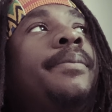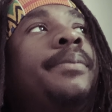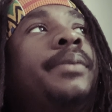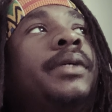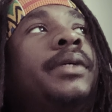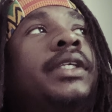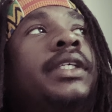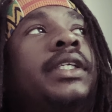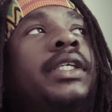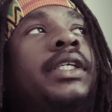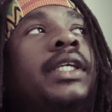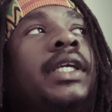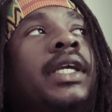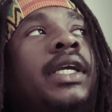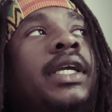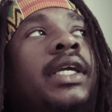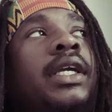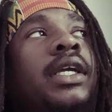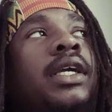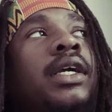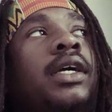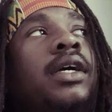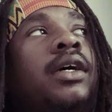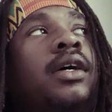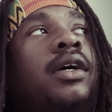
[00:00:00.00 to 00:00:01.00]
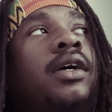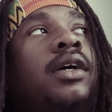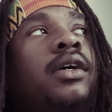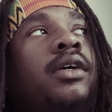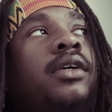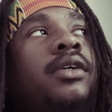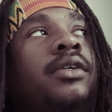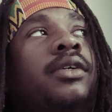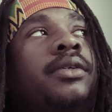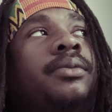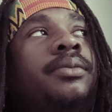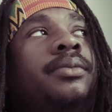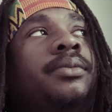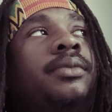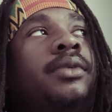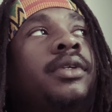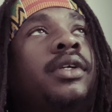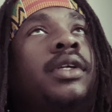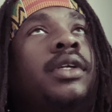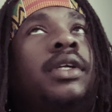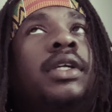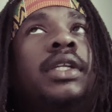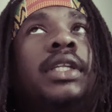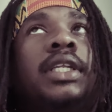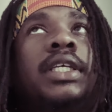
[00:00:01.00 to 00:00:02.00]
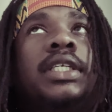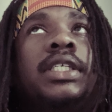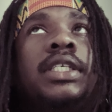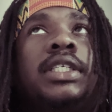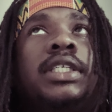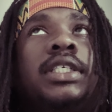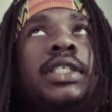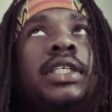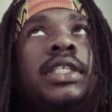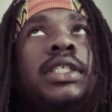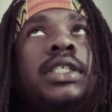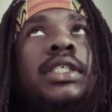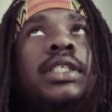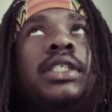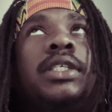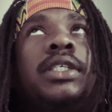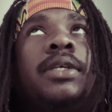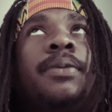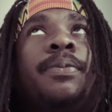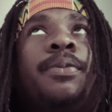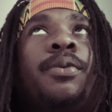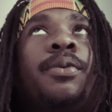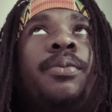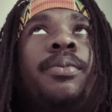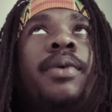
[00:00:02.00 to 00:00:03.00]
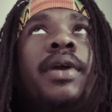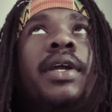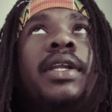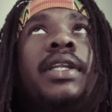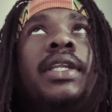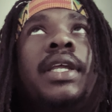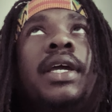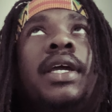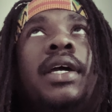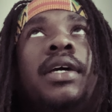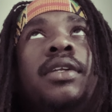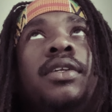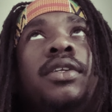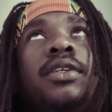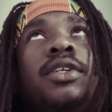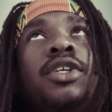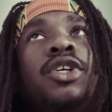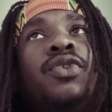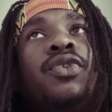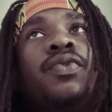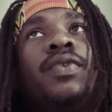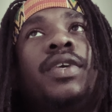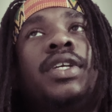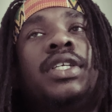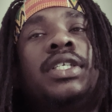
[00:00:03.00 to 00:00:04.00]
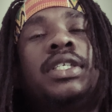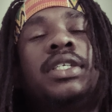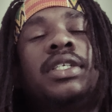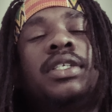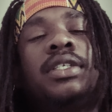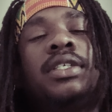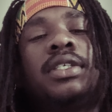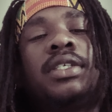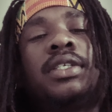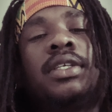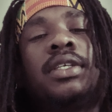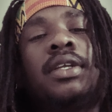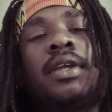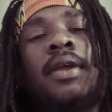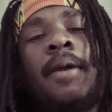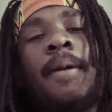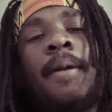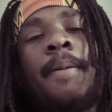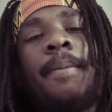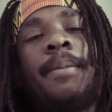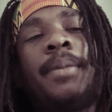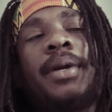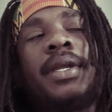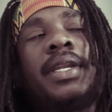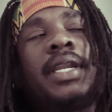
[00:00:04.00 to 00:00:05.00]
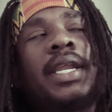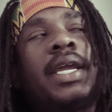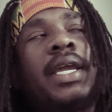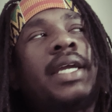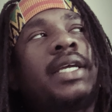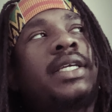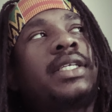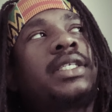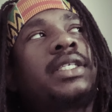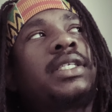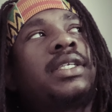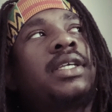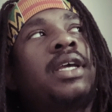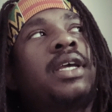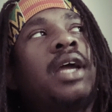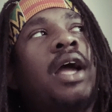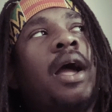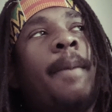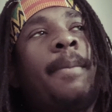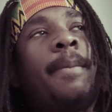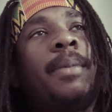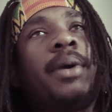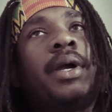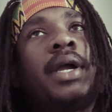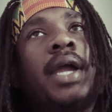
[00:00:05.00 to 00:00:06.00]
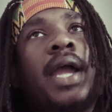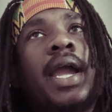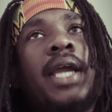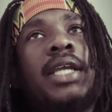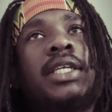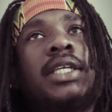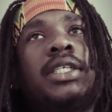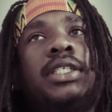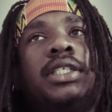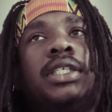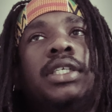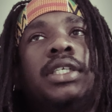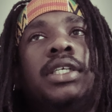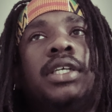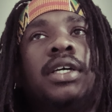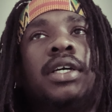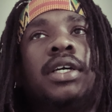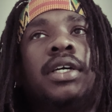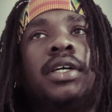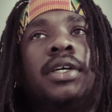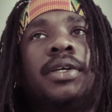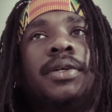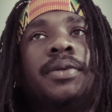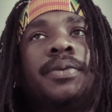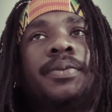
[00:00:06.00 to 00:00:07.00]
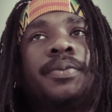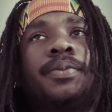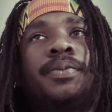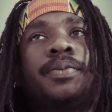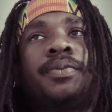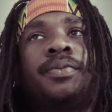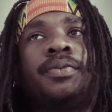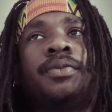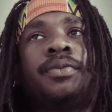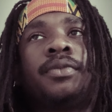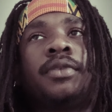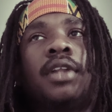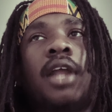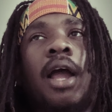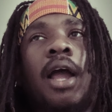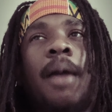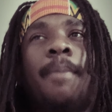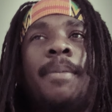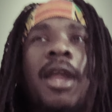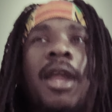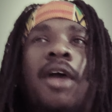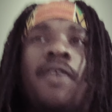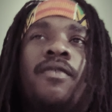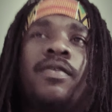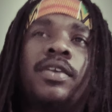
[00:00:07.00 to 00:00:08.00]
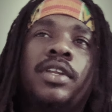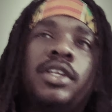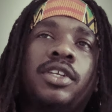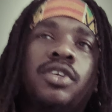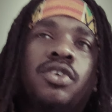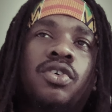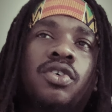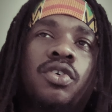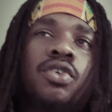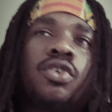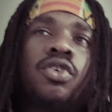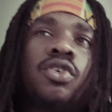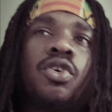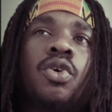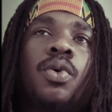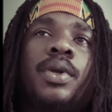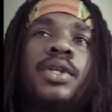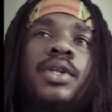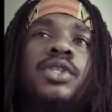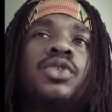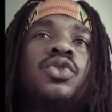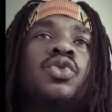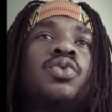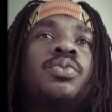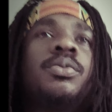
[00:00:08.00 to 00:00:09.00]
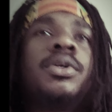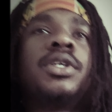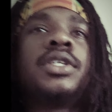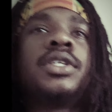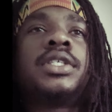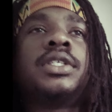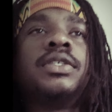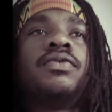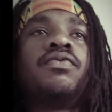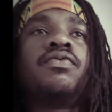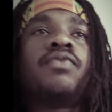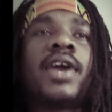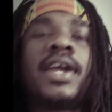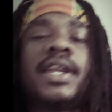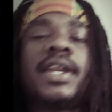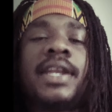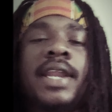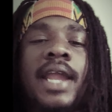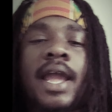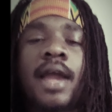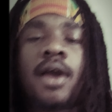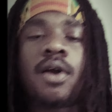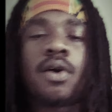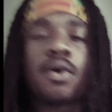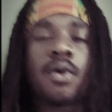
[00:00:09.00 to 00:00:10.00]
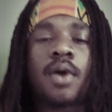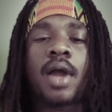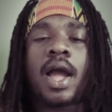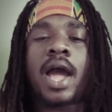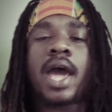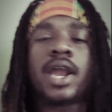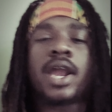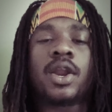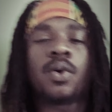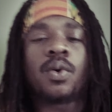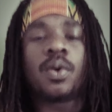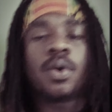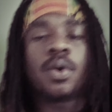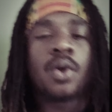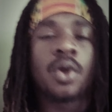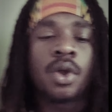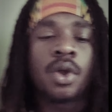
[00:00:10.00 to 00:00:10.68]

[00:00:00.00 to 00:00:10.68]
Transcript: But yeah, this is just a simple breakdown of the Orishas. But next, I'm gonna actually I'm not really gonna go in too much right now on how to